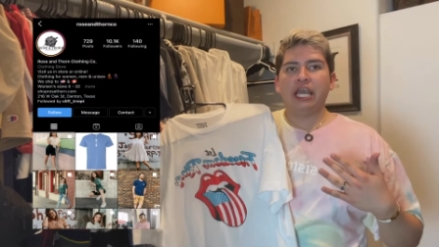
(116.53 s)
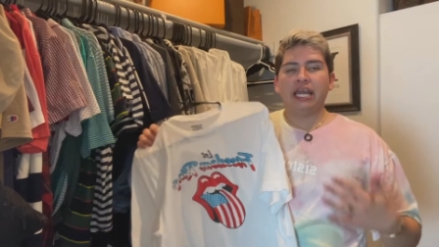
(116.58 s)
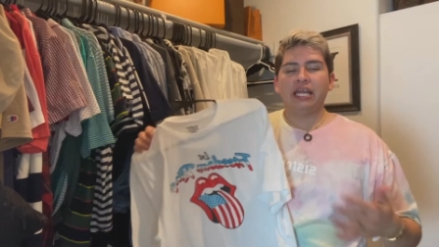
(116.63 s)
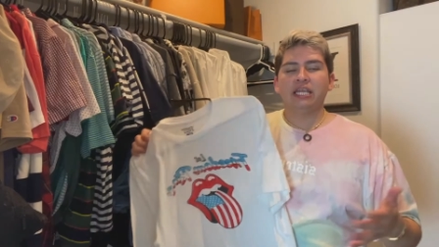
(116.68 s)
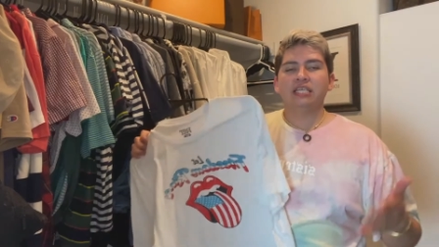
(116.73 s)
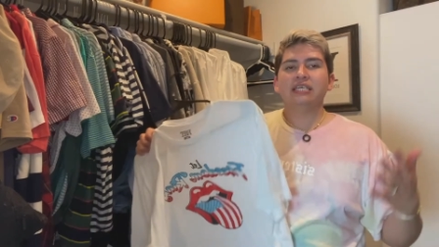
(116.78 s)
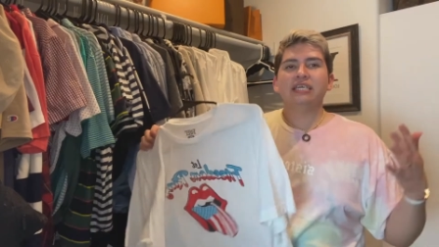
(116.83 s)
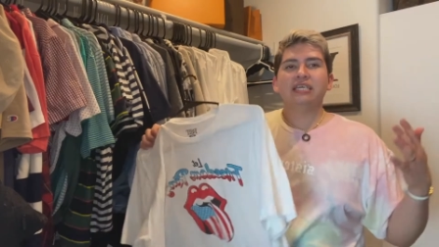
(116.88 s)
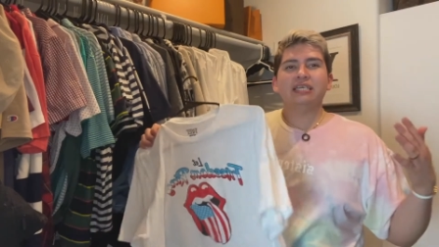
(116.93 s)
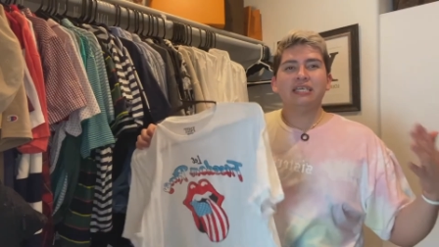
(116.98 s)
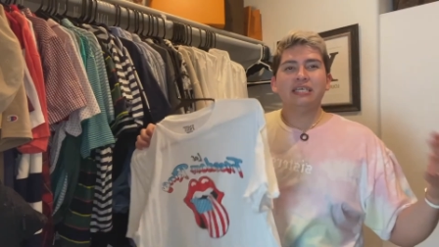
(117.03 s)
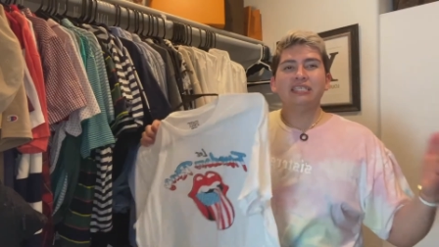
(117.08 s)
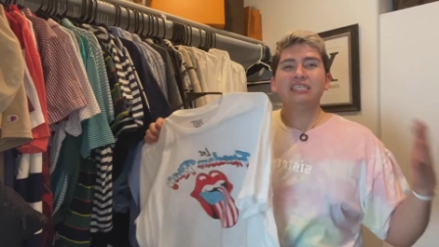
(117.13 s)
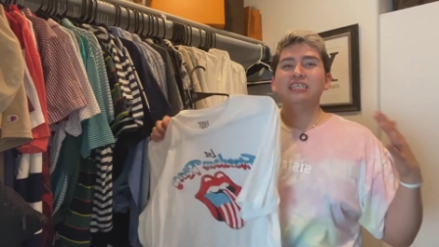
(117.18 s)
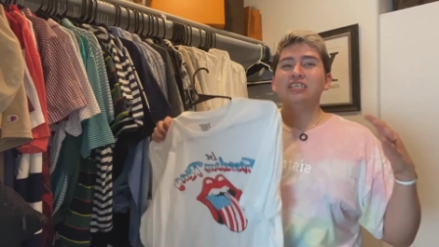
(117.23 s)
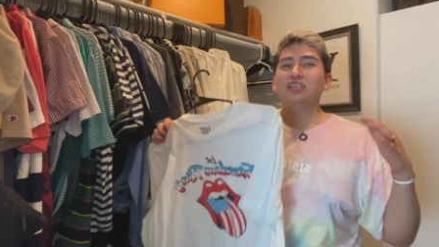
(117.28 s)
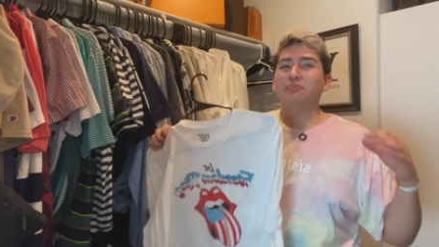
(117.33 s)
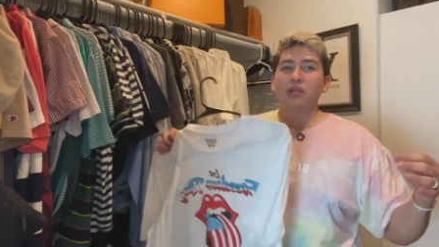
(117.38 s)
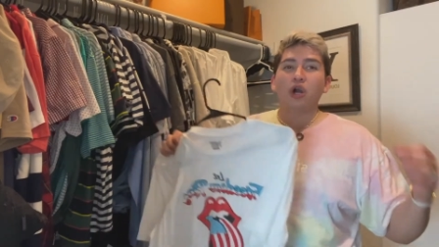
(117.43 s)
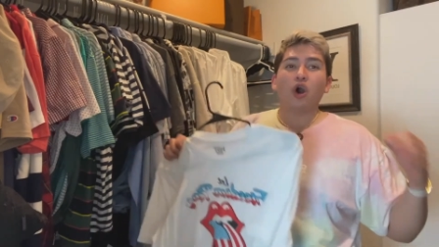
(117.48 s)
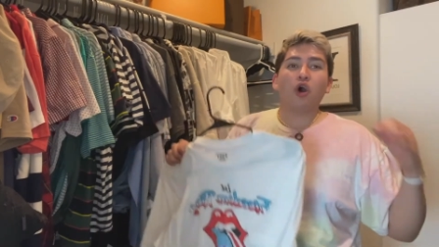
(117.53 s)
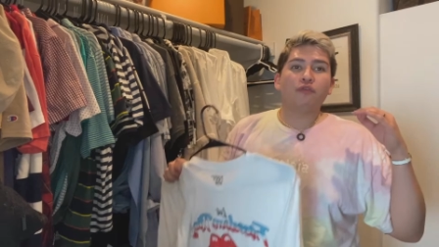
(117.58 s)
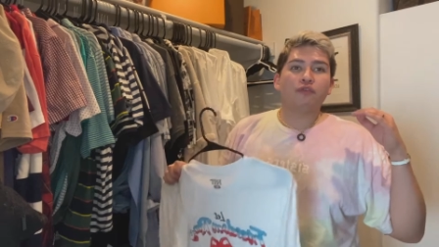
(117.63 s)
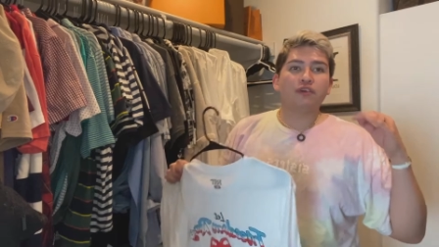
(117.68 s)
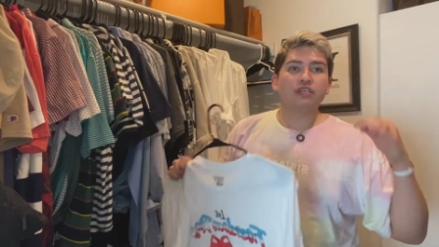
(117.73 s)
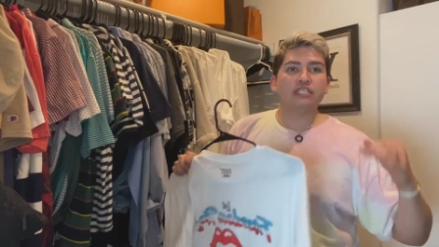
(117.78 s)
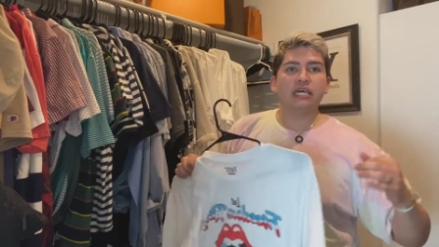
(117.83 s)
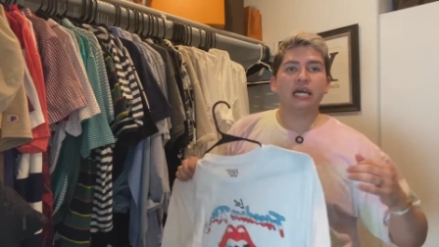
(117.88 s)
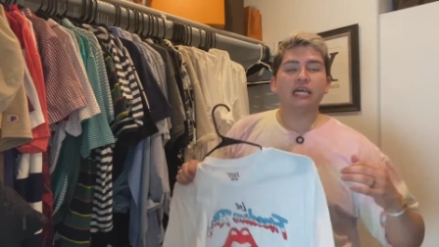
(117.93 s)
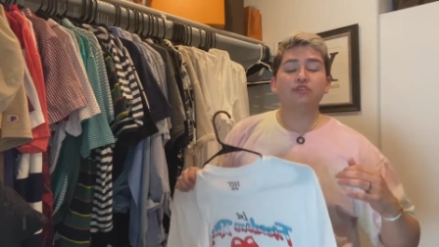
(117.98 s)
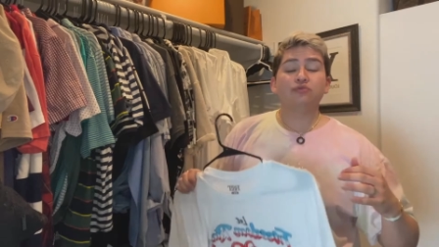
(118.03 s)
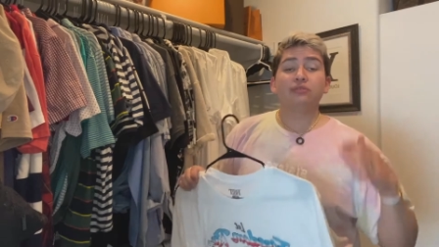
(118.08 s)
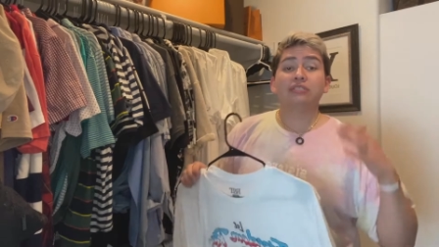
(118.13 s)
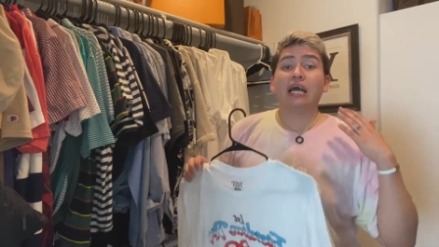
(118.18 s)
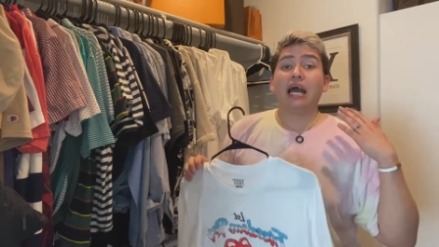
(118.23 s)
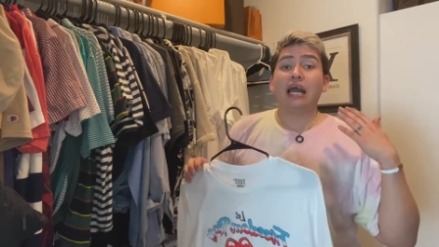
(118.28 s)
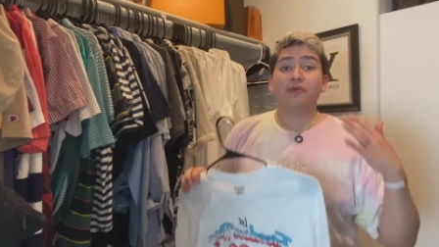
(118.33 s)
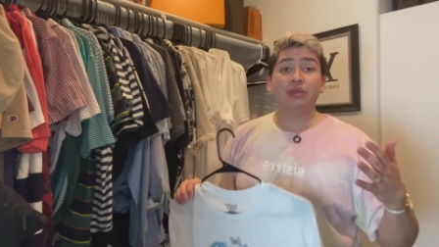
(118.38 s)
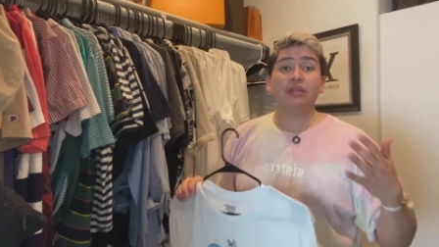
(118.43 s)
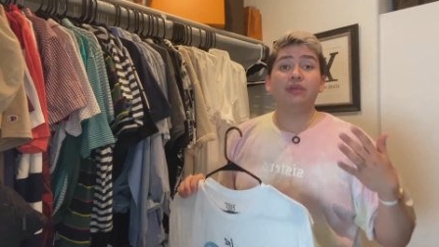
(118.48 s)
and it is a little bit oversized, which
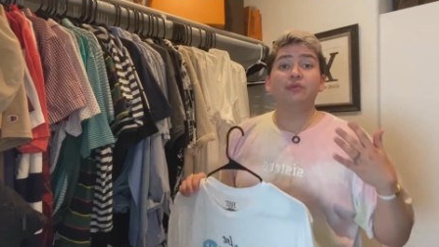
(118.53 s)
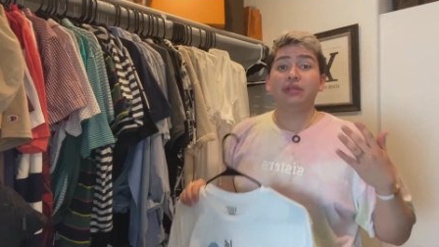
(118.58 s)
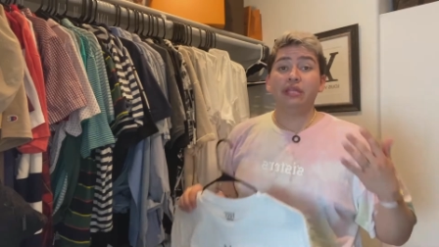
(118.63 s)
I really,